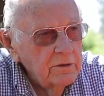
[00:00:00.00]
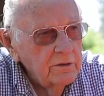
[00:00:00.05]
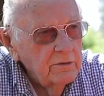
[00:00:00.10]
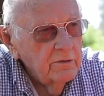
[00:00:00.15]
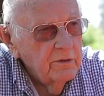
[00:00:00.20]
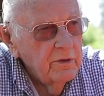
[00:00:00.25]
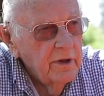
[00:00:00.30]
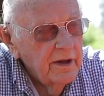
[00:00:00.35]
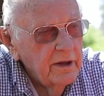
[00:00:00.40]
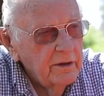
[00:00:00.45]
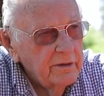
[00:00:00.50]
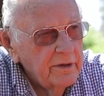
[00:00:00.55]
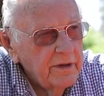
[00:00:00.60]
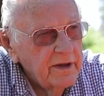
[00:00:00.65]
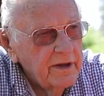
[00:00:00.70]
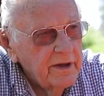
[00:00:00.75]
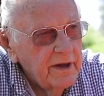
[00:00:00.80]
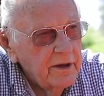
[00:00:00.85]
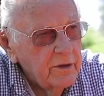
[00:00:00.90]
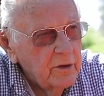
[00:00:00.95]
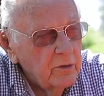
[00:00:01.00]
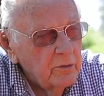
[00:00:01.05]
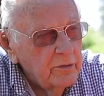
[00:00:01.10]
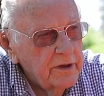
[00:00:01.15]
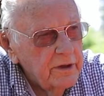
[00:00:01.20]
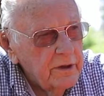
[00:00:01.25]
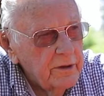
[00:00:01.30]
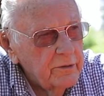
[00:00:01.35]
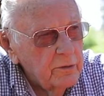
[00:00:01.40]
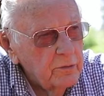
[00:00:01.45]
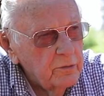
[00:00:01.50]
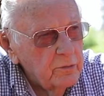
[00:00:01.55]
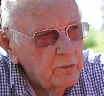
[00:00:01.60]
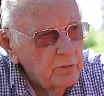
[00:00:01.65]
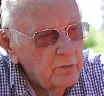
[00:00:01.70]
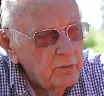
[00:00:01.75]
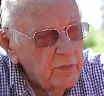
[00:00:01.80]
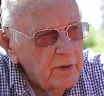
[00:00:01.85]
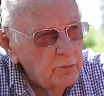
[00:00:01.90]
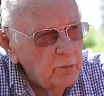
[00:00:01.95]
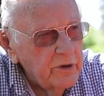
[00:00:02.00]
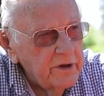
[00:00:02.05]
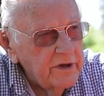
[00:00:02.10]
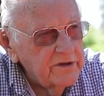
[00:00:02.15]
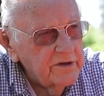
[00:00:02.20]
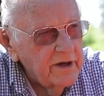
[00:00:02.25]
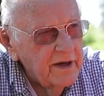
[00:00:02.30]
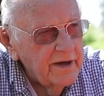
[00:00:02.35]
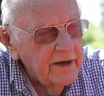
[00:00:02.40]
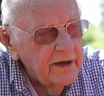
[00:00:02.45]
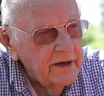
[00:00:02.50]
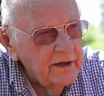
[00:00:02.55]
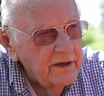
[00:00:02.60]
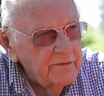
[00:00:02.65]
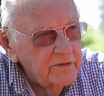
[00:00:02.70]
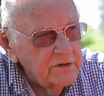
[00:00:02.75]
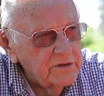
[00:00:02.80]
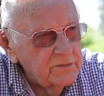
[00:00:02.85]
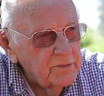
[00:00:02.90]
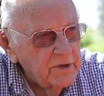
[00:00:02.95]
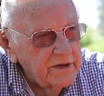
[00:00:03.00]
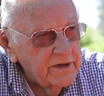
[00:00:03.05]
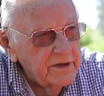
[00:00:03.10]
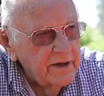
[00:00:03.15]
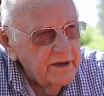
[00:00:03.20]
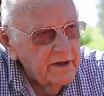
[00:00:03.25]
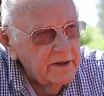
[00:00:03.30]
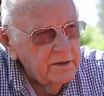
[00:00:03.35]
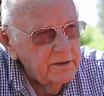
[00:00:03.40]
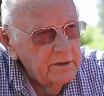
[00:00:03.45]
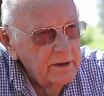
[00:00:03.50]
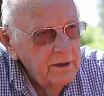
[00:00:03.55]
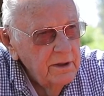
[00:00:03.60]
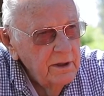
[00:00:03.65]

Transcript: And, and then the only other memories I have is my dad